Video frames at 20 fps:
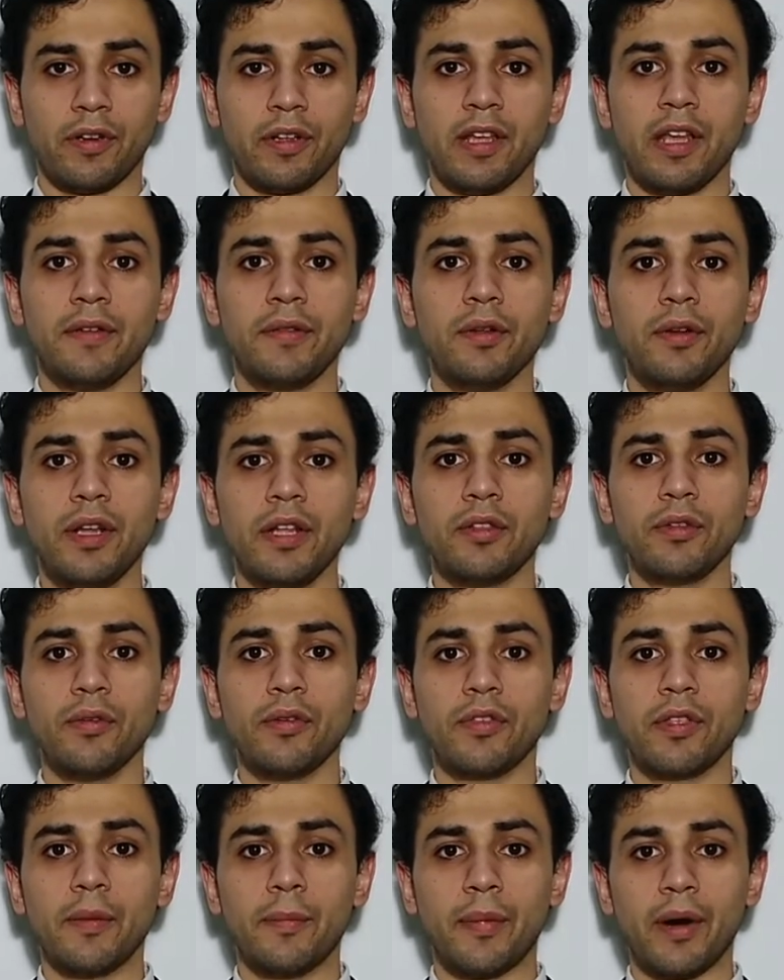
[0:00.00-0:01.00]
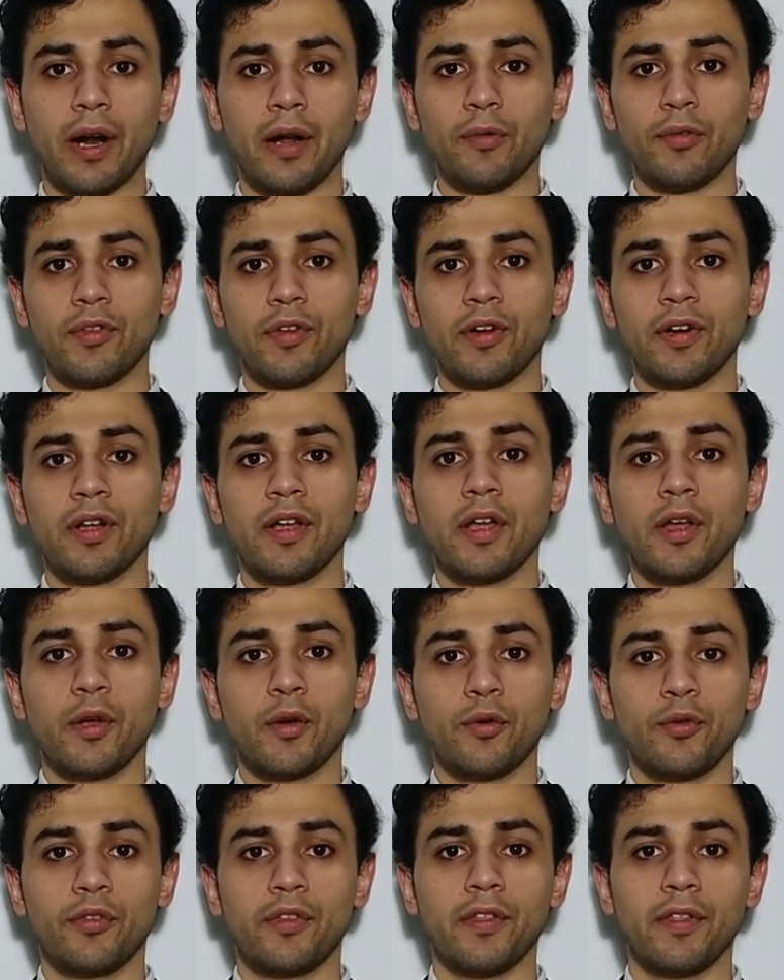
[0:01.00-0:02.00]
If you need to use the browser,
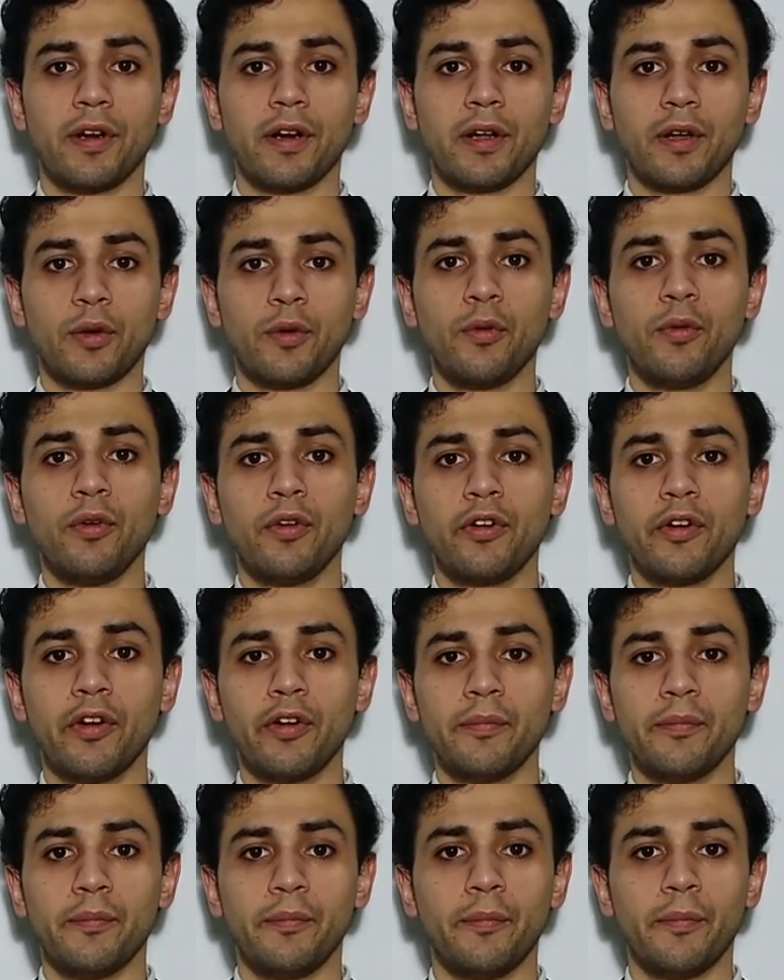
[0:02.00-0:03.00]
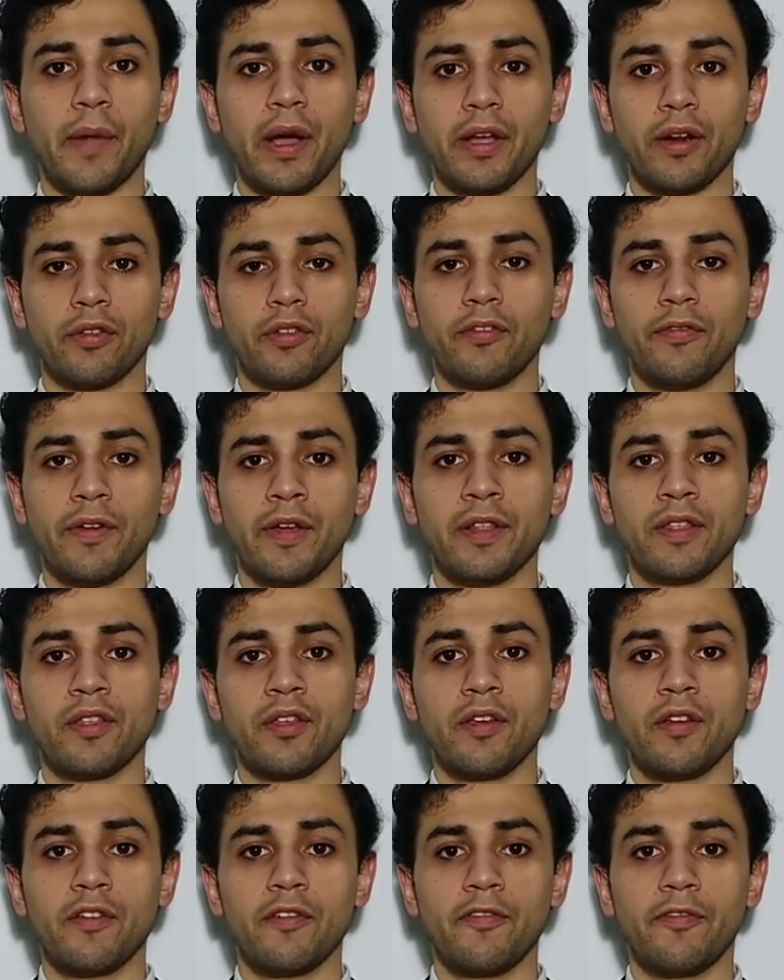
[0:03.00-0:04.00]
consider Google Chrome, Microsoft Edge,
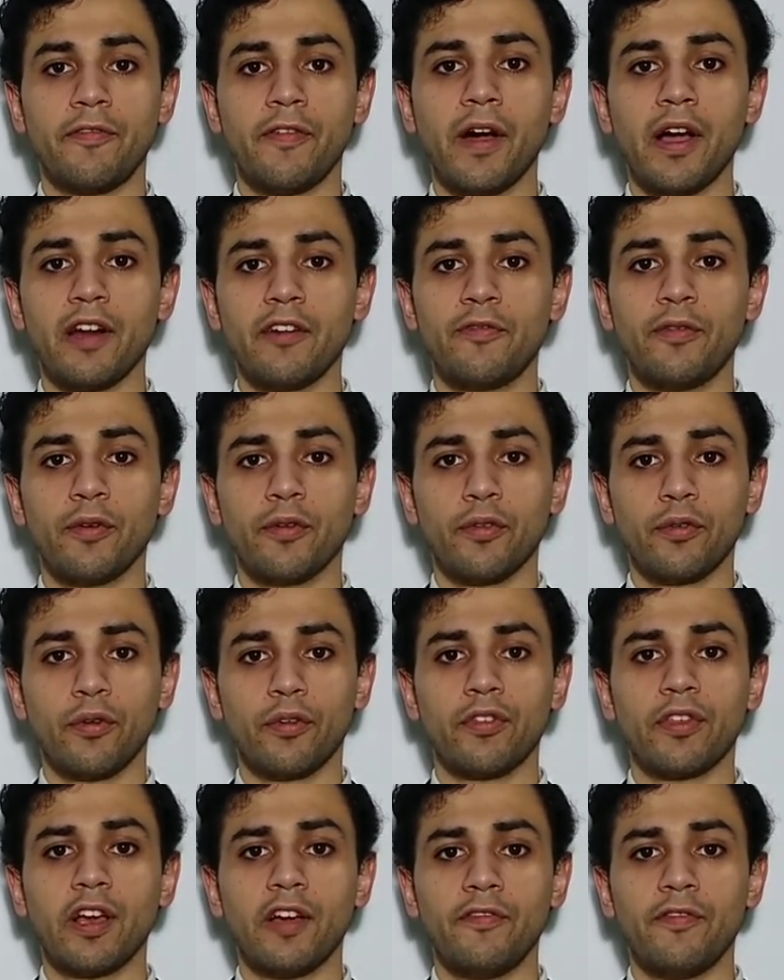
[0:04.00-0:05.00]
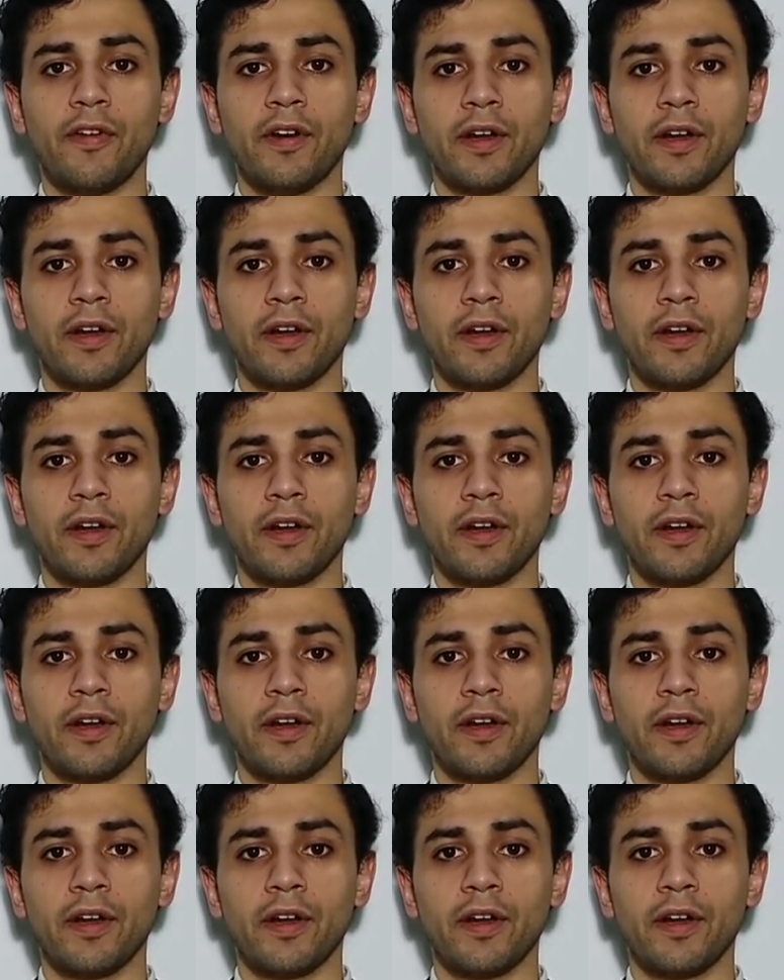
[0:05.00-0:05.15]
Firefox, or Safari.